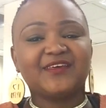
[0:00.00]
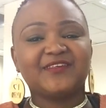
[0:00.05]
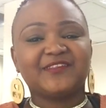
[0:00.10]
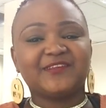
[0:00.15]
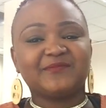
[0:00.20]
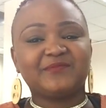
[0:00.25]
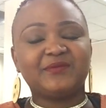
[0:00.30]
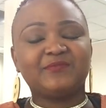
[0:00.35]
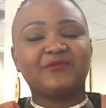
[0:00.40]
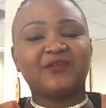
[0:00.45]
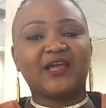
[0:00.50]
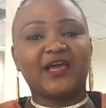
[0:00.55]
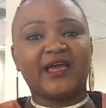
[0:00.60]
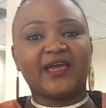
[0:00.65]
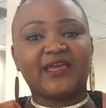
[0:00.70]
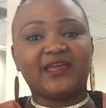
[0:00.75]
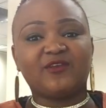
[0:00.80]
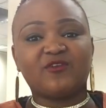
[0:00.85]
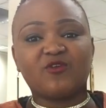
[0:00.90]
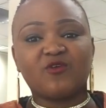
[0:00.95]
They're people
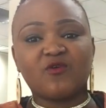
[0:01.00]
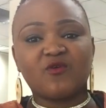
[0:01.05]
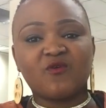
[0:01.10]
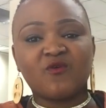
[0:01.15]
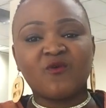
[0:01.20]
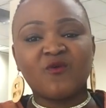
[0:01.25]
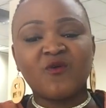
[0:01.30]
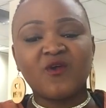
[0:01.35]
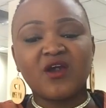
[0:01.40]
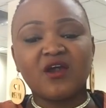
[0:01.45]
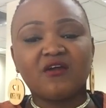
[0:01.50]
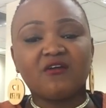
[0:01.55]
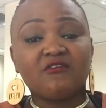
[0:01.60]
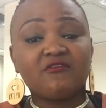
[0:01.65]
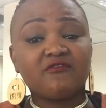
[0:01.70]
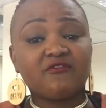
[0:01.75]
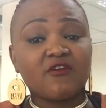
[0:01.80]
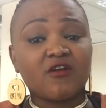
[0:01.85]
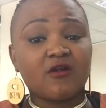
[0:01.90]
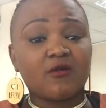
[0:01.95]
I know
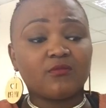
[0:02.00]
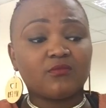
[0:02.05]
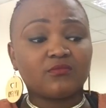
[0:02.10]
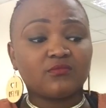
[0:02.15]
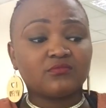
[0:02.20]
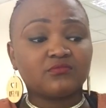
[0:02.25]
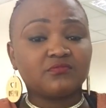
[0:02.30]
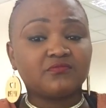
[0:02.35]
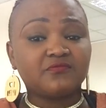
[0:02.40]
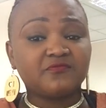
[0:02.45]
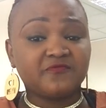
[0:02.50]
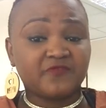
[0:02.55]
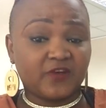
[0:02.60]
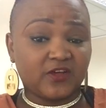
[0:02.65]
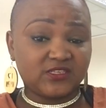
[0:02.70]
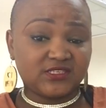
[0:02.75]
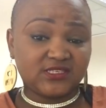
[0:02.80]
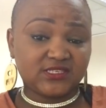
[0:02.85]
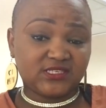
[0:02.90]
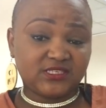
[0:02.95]
from
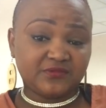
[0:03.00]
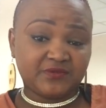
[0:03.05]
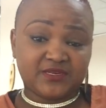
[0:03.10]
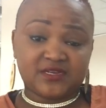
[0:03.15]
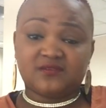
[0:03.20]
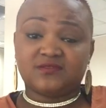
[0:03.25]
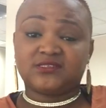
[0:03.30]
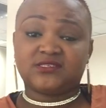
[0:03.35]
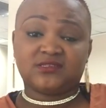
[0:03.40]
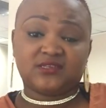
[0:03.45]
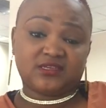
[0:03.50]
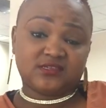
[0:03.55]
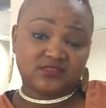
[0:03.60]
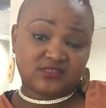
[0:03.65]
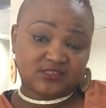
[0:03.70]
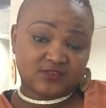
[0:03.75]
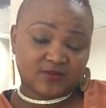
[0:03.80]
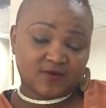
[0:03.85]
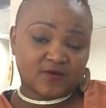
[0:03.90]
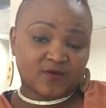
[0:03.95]
varsity when I was in
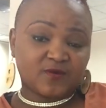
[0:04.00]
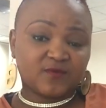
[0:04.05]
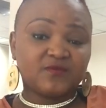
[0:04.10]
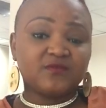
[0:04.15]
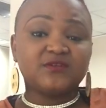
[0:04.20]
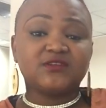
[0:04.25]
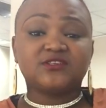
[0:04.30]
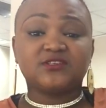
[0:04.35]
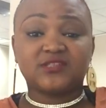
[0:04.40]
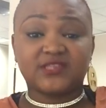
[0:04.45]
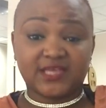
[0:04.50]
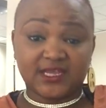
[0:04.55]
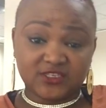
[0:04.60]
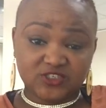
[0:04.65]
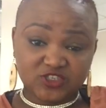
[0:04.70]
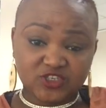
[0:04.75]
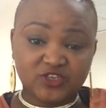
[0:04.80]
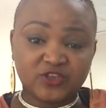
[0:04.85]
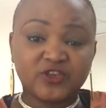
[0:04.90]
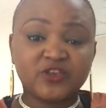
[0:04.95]
SCO in
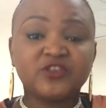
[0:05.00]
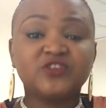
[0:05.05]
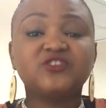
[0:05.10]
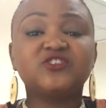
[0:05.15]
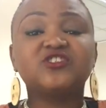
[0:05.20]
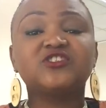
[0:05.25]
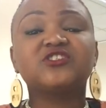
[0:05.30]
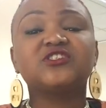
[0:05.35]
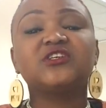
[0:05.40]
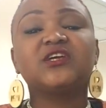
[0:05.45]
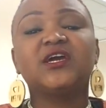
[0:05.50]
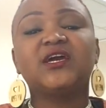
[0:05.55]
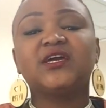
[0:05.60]
that church.